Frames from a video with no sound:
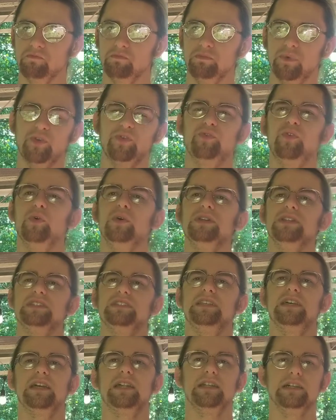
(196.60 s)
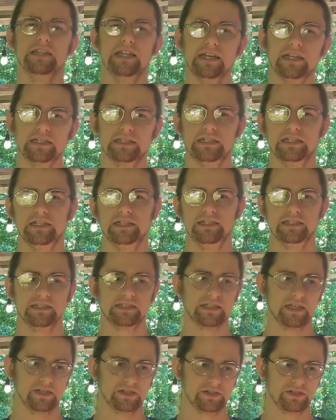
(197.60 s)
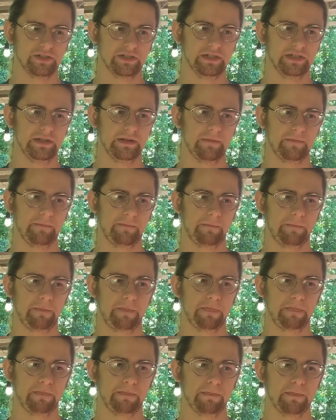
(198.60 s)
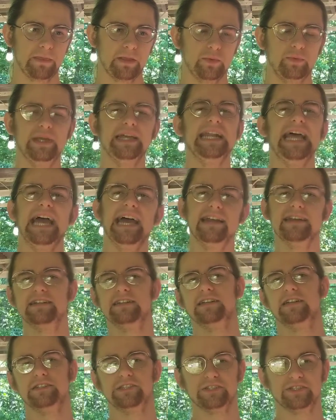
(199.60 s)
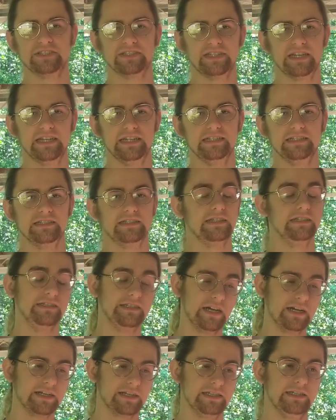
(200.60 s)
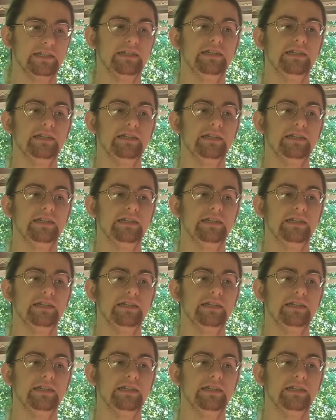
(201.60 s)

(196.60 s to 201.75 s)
Before the second election in this country, we had added another state, Kentucky.